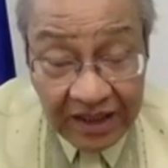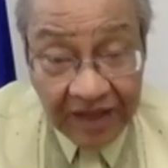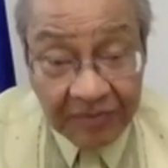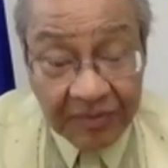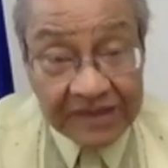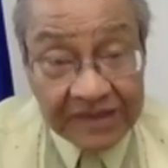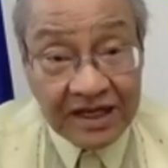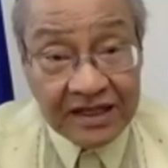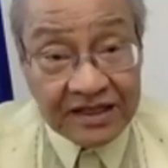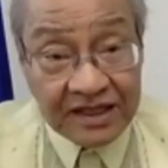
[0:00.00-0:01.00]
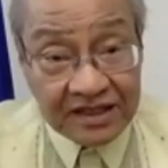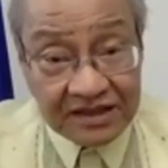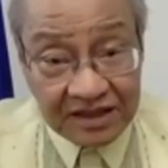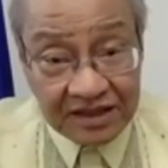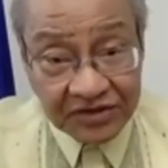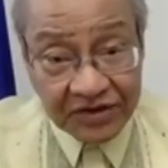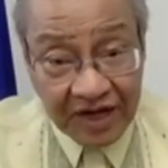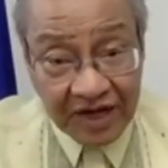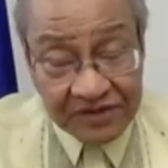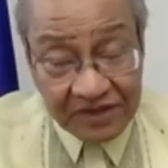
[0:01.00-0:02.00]
Basically, they derived
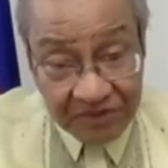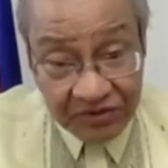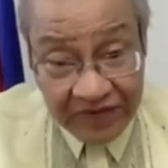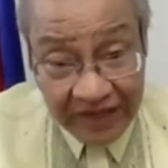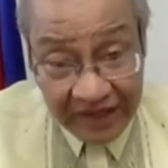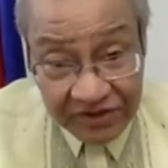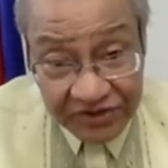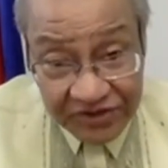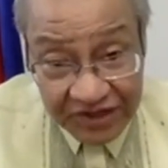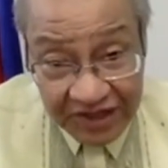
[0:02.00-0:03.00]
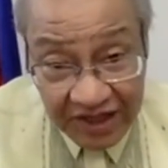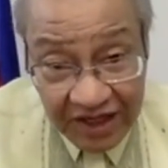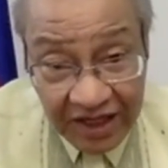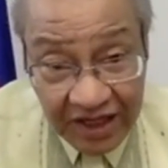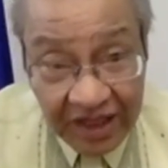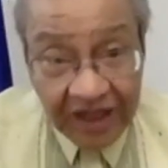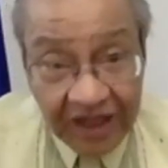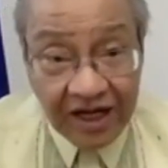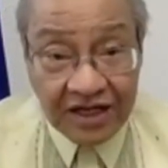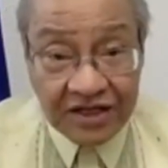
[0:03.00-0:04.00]
some good lessons there.
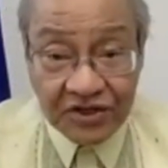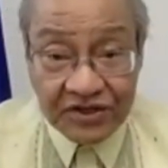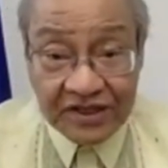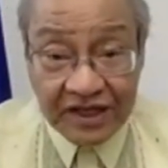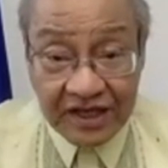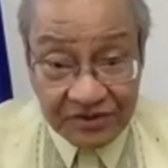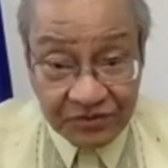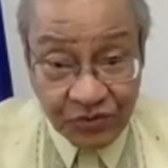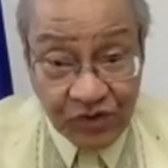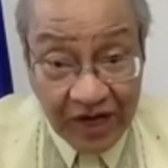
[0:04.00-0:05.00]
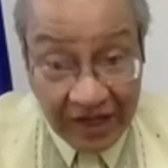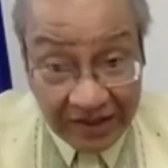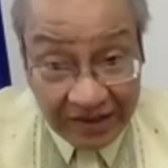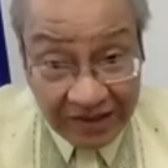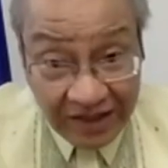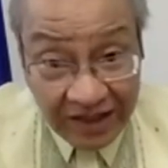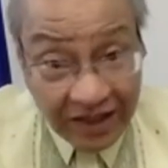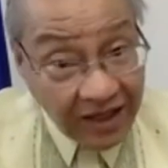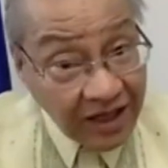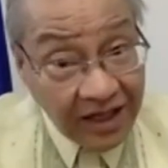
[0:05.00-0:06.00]
In the case of Wuhan,
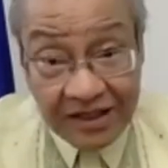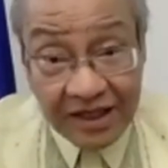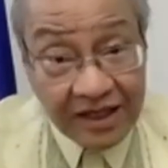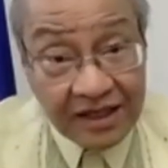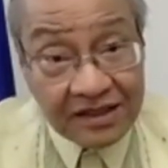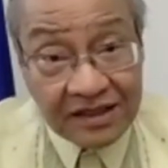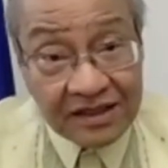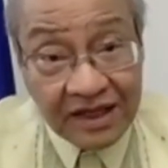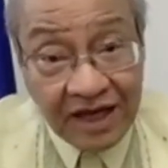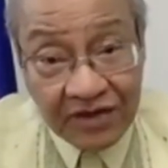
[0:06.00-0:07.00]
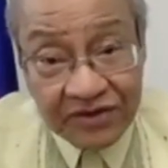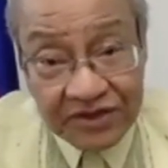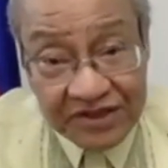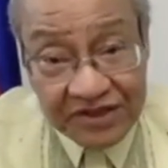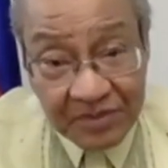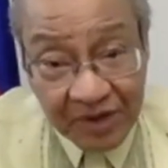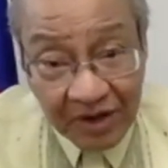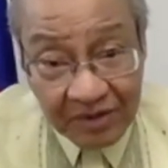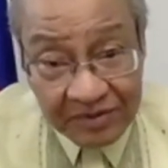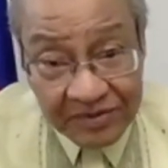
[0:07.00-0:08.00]
they encountered the same
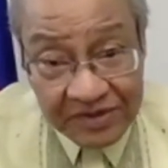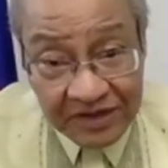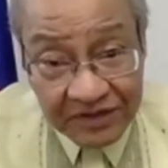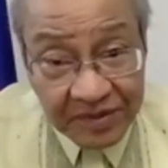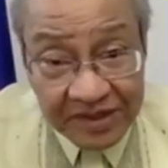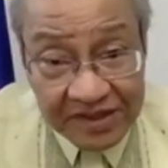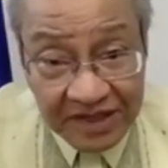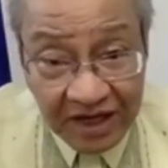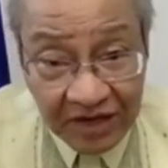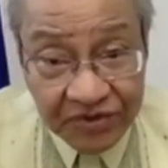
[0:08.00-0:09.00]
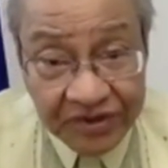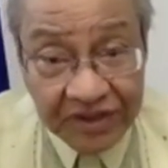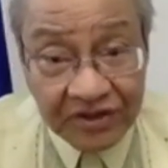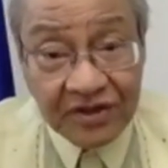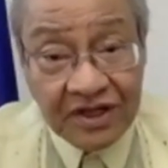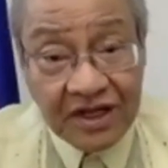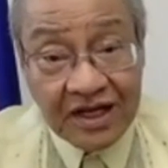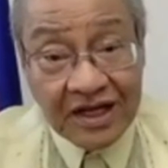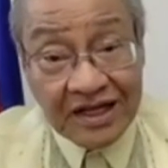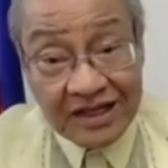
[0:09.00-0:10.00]
problems everybody's encountering.
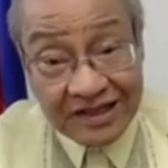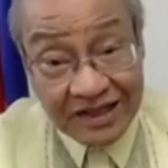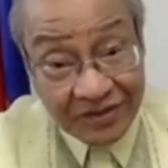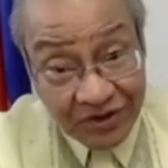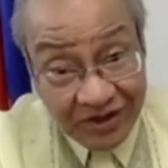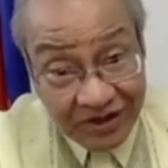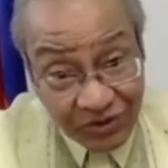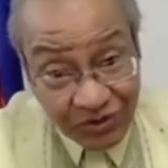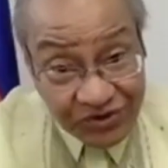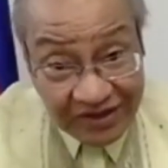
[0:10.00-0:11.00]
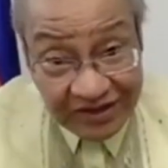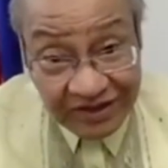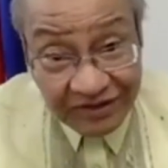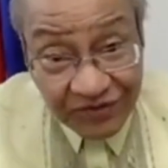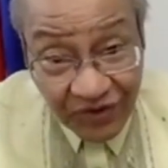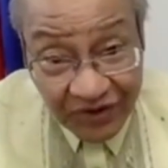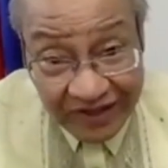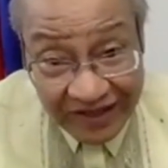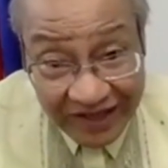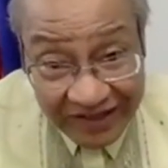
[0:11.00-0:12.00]
They were losing their
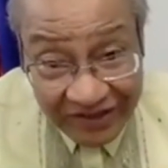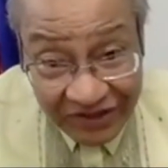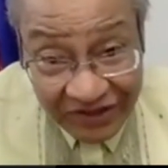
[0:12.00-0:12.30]
frontliners.